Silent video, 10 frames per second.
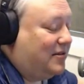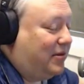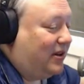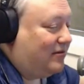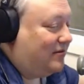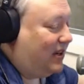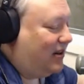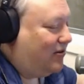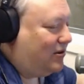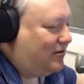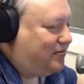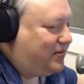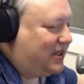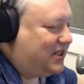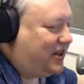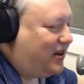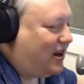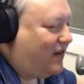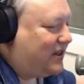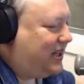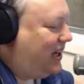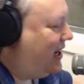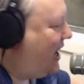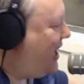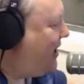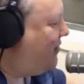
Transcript: But, we'll continue to cover TNA,